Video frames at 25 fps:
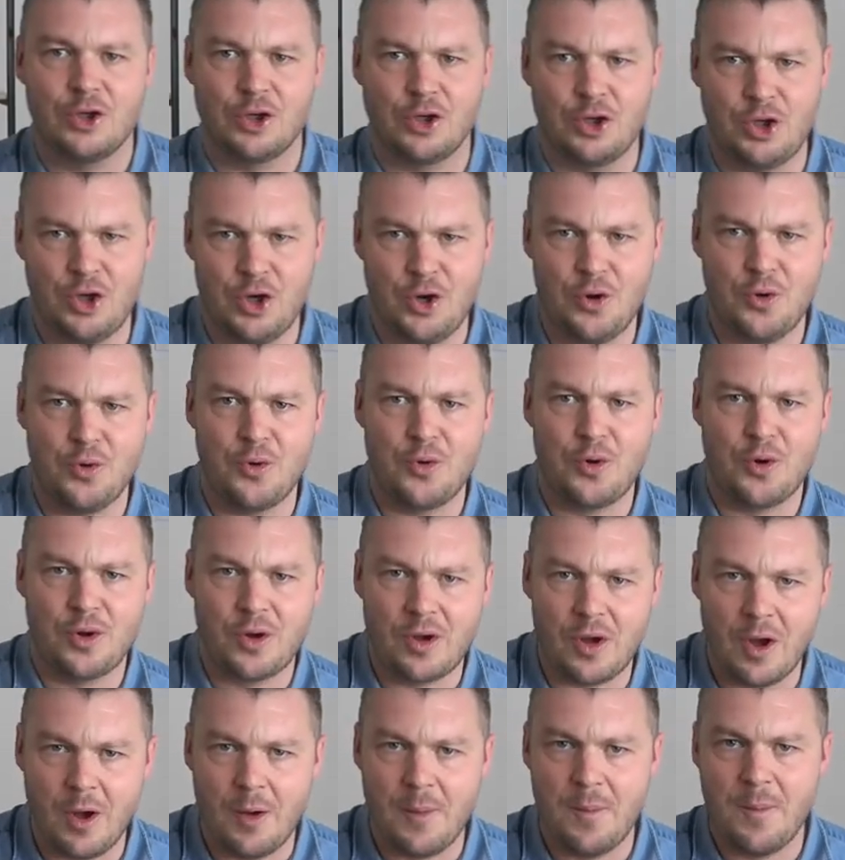
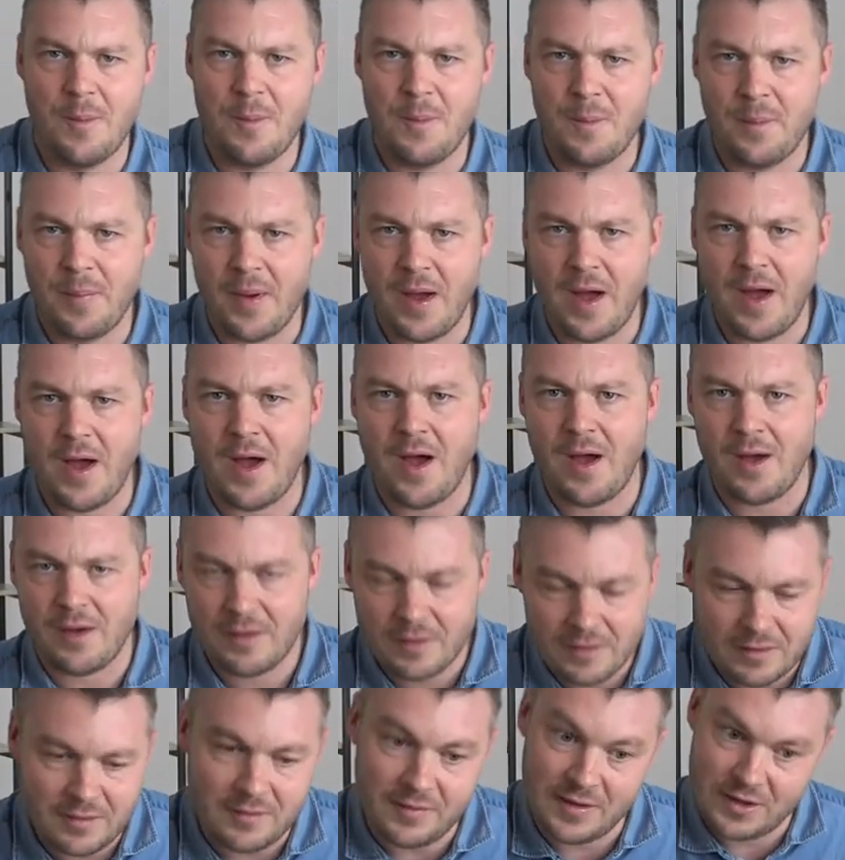Cucumber.
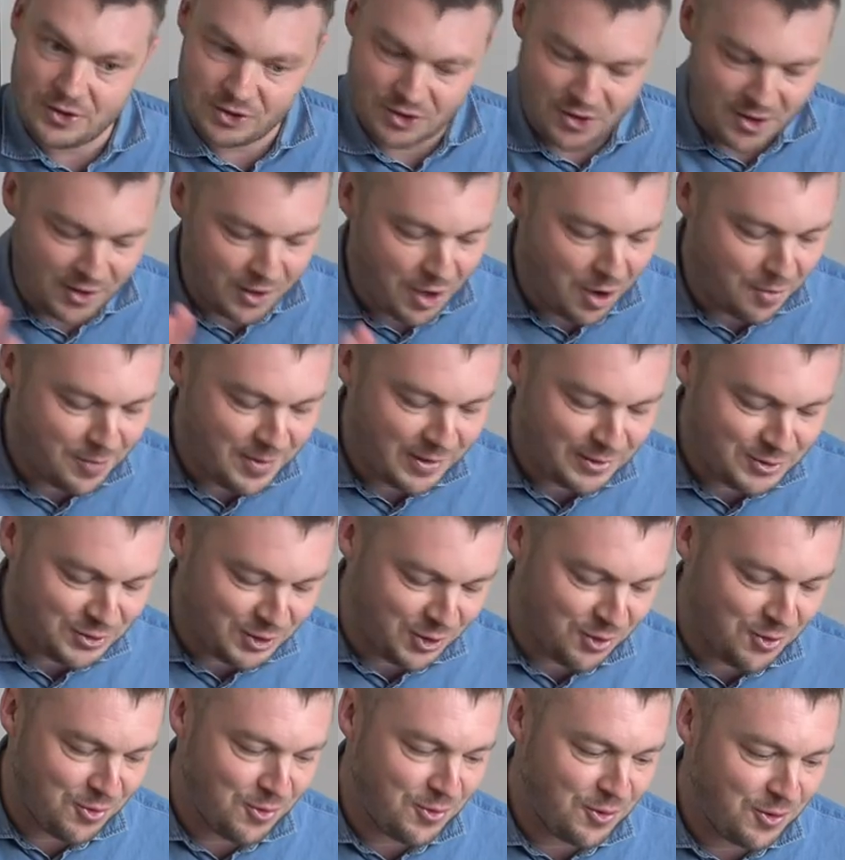They try and copy.
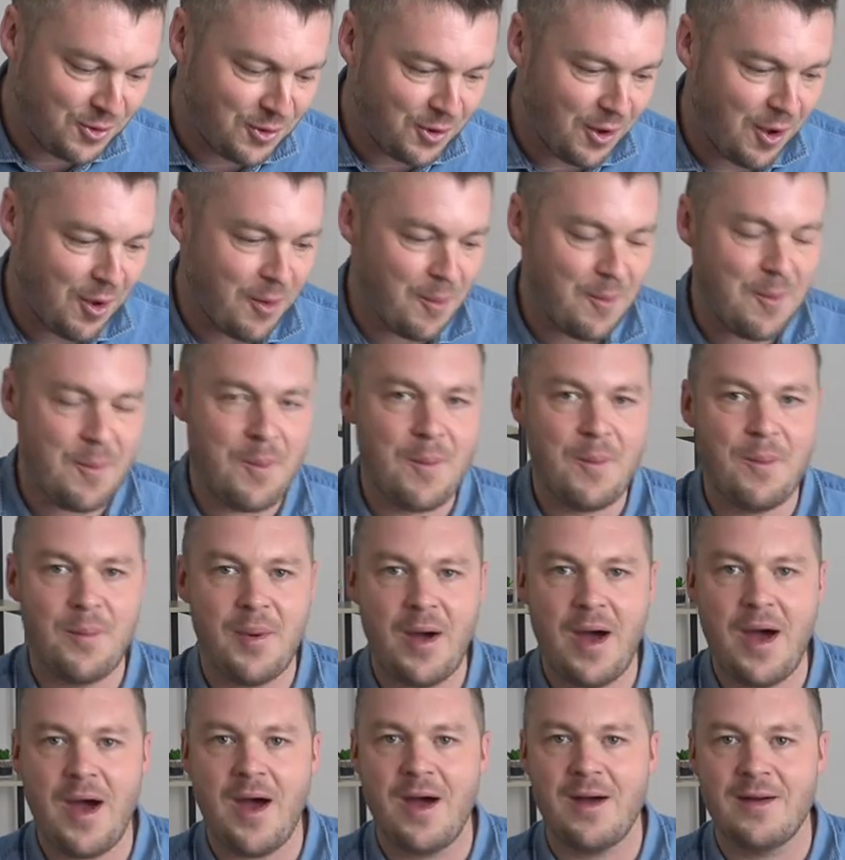
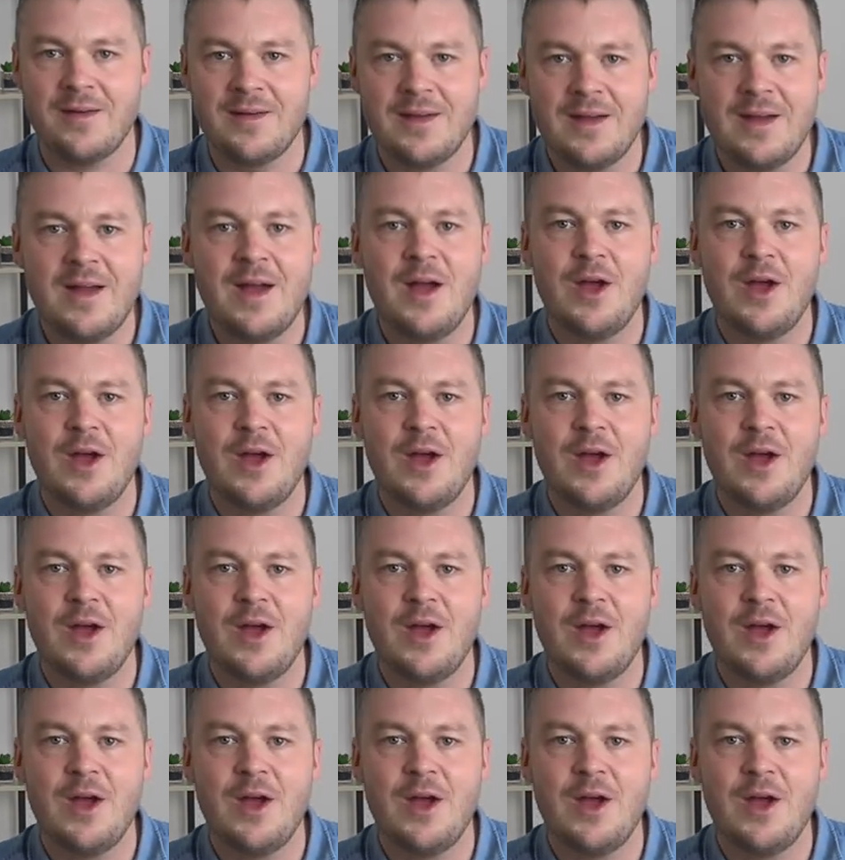Cucumber.